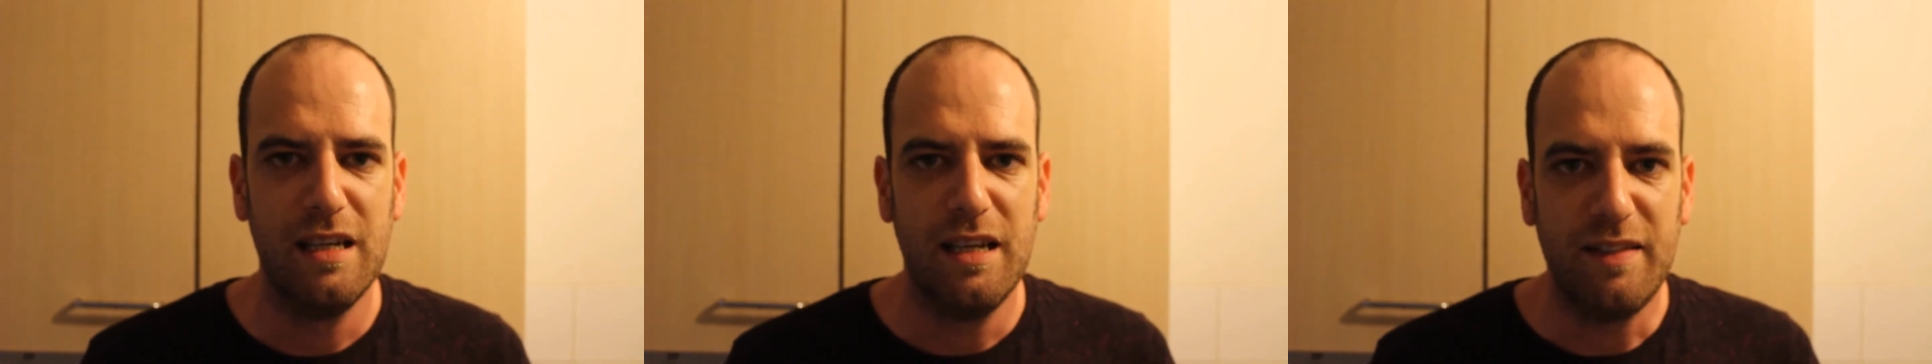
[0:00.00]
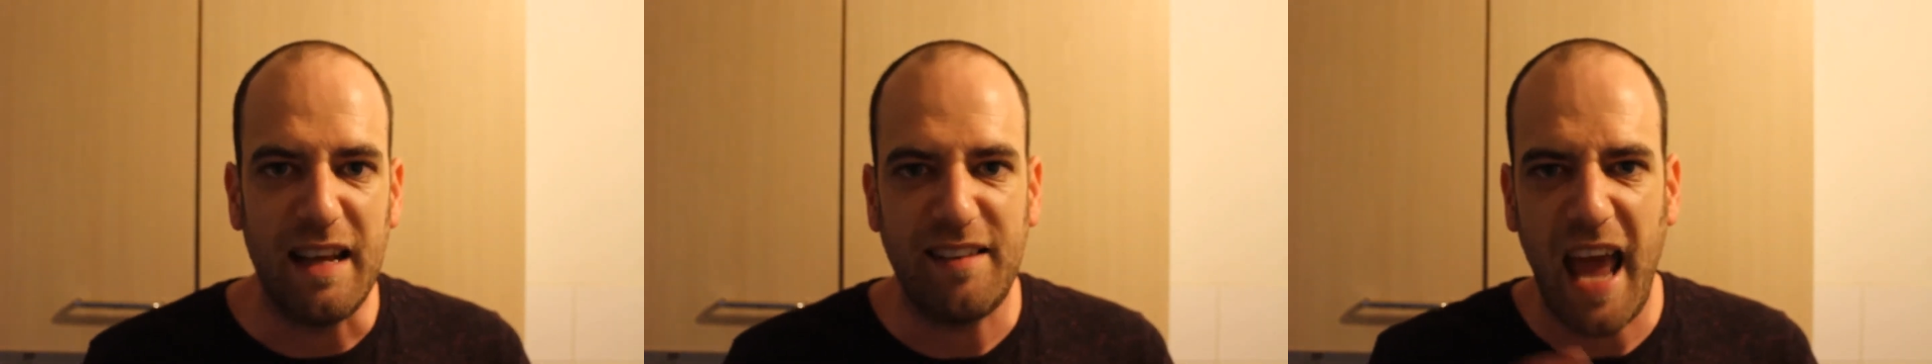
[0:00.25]

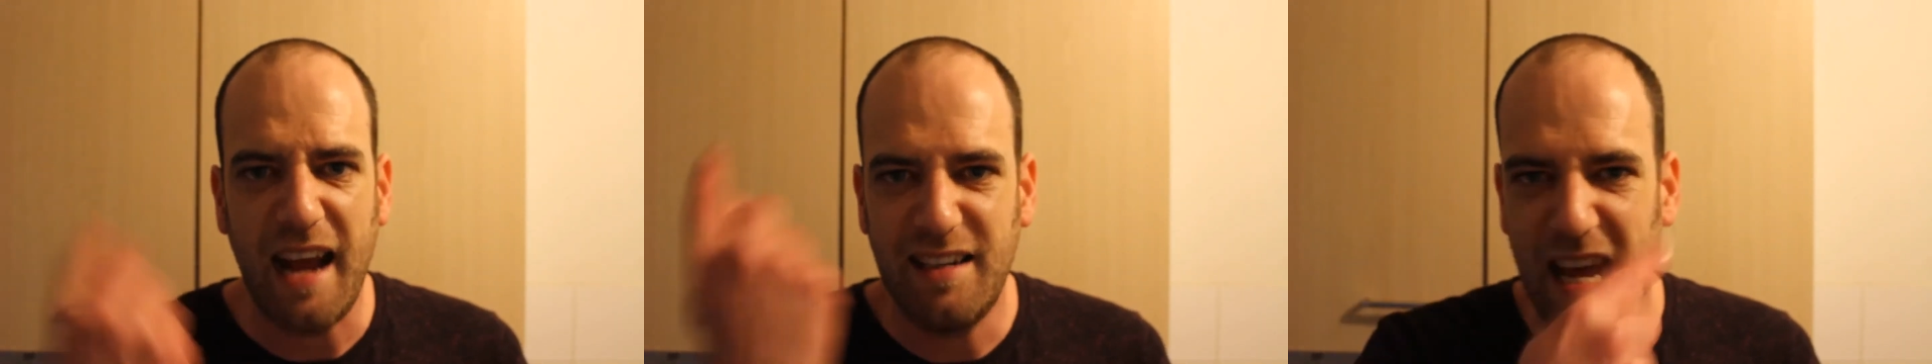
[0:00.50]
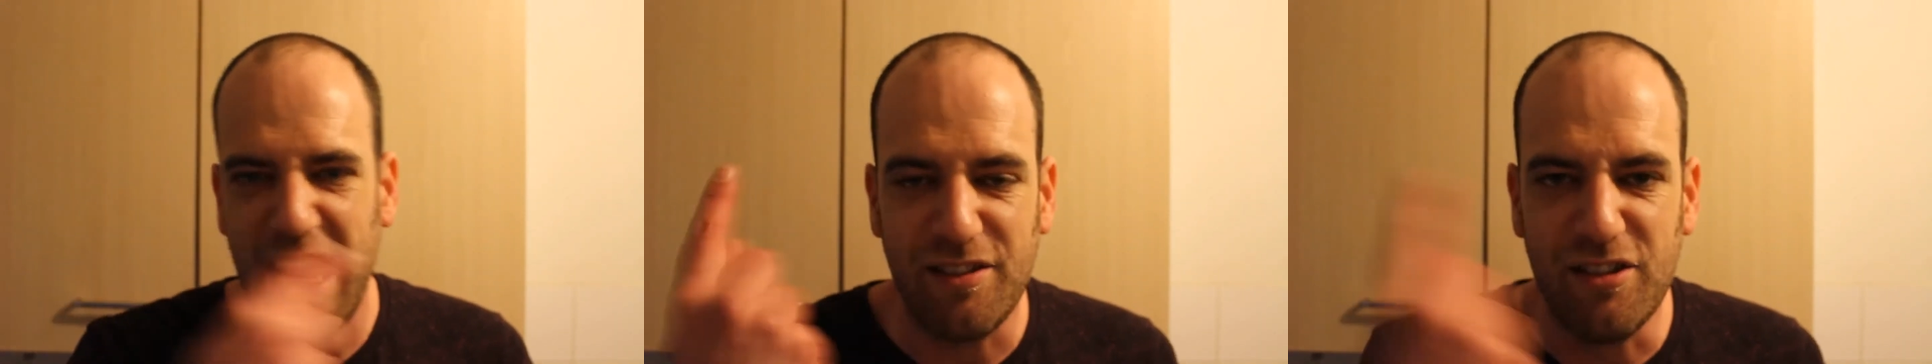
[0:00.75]
This
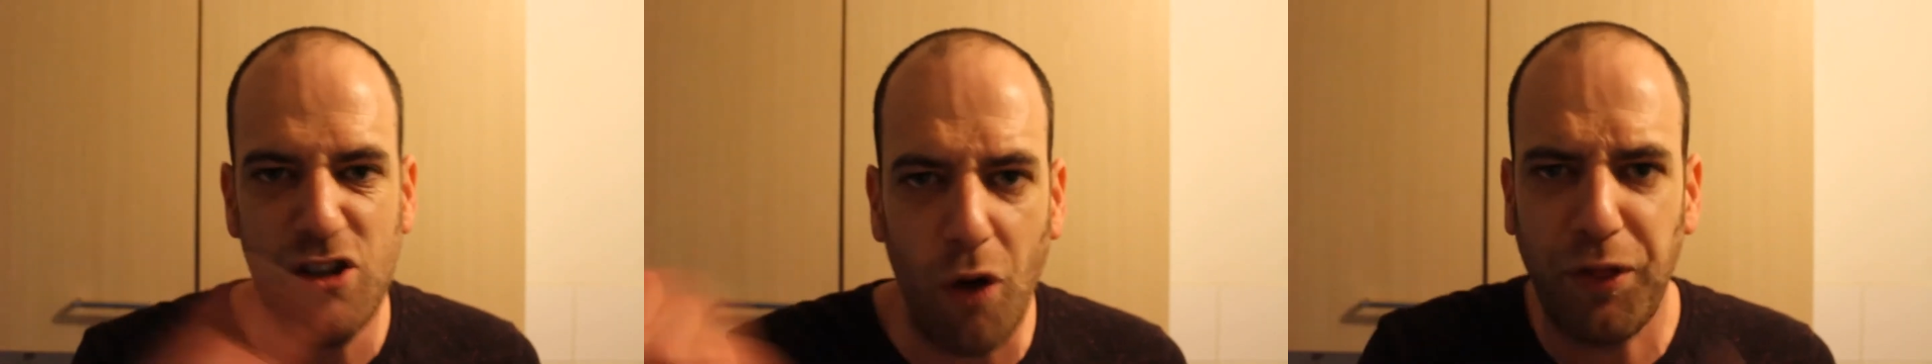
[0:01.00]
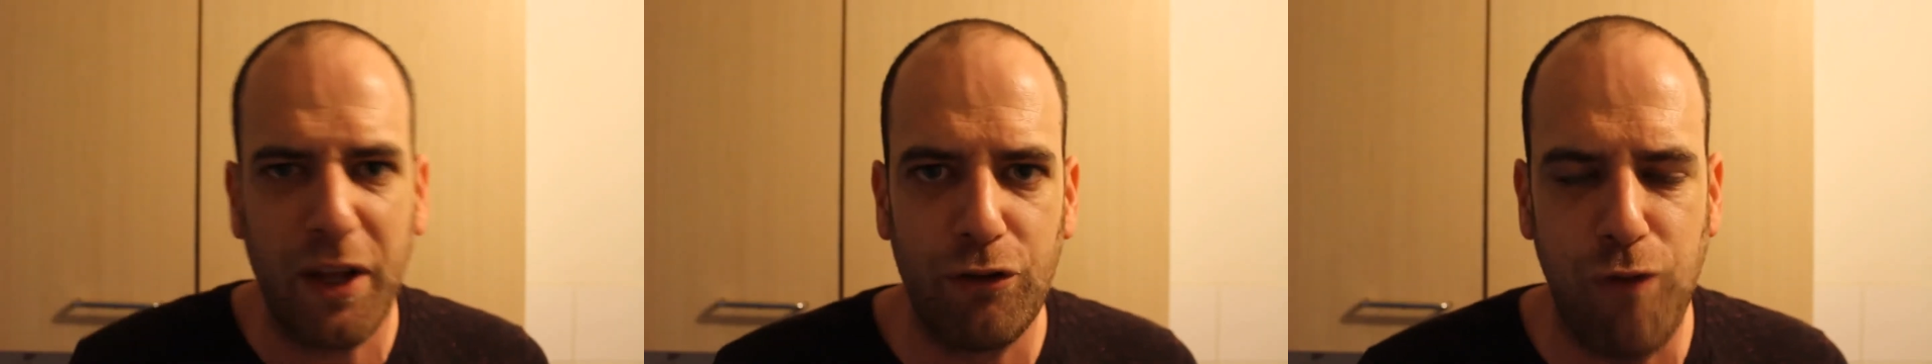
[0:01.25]
head is,
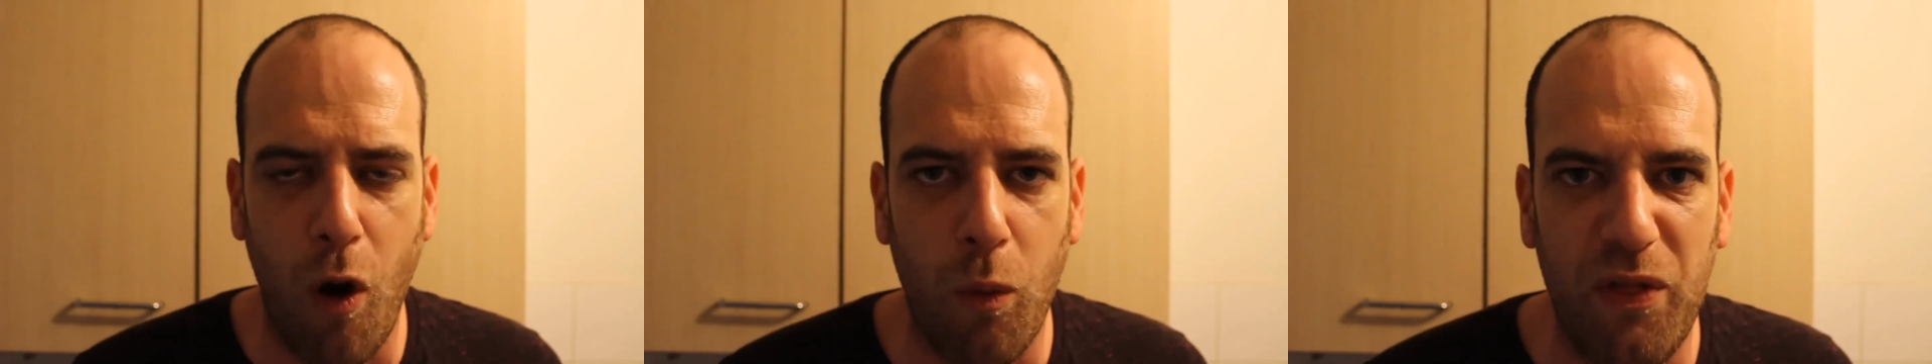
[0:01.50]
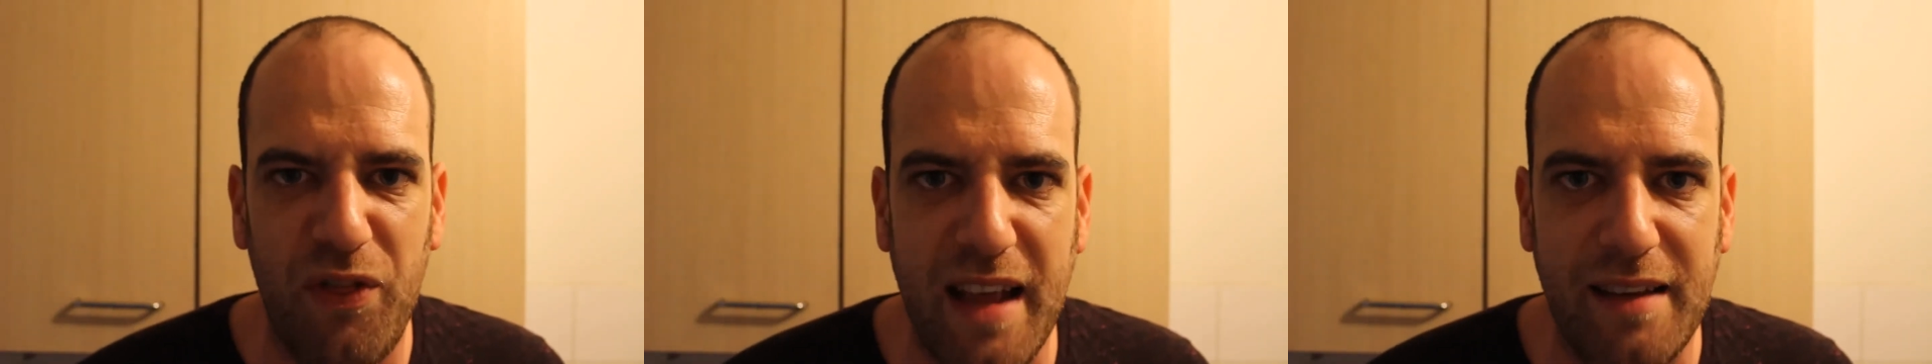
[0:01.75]
nothing's wrong
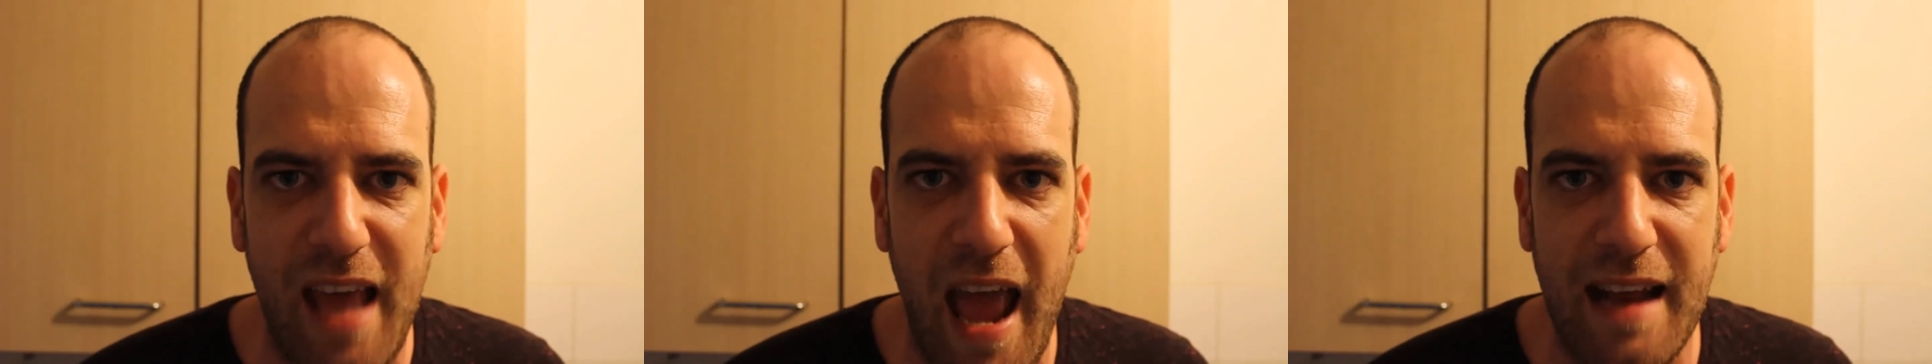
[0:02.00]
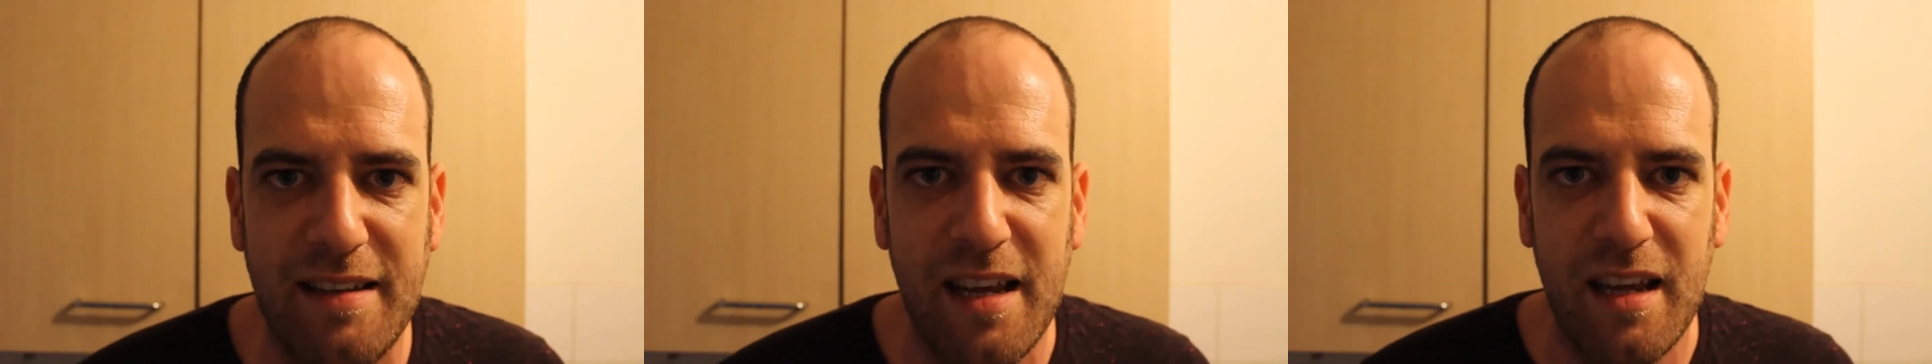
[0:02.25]
with this
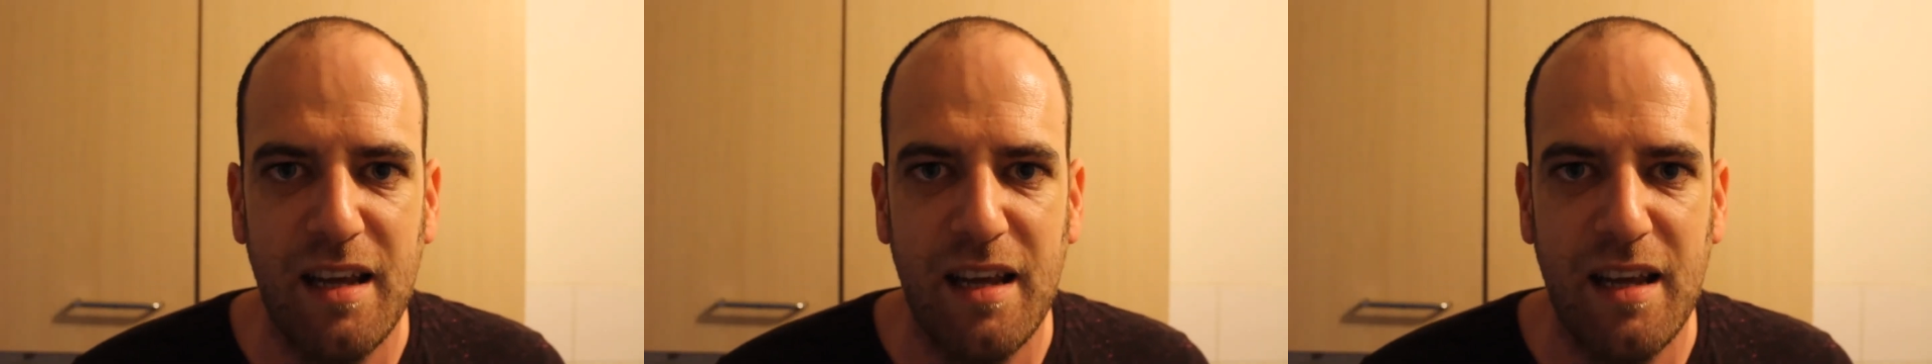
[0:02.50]
head.